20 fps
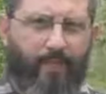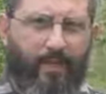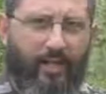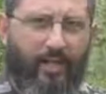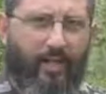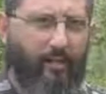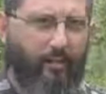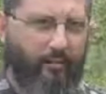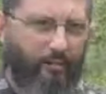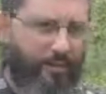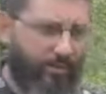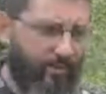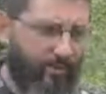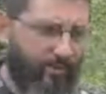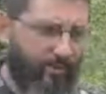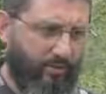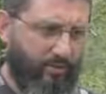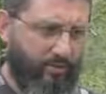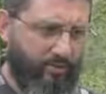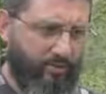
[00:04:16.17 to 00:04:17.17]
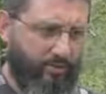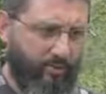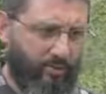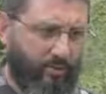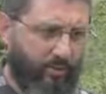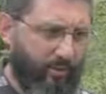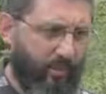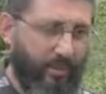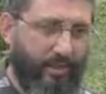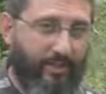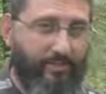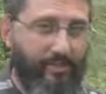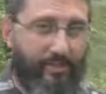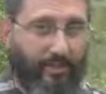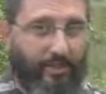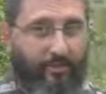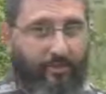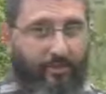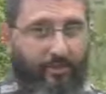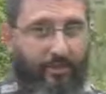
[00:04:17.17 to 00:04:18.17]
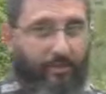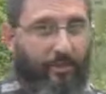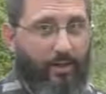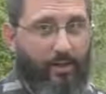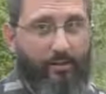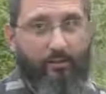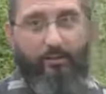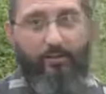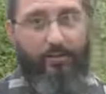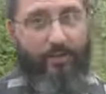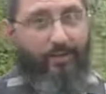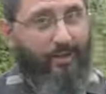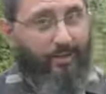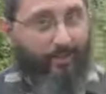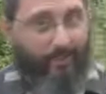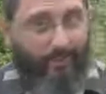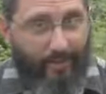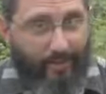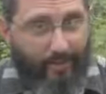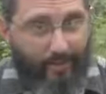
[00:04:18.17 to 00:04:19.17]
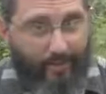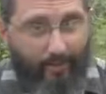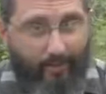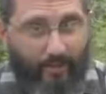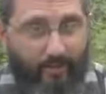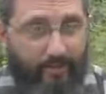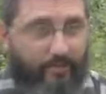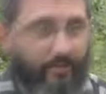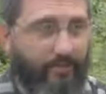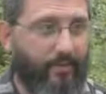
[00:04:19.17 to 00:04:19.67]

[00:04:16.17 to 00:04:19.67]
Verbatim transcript: And I don't mean just in the morning and evening either. I'm, I'm really getting radical here.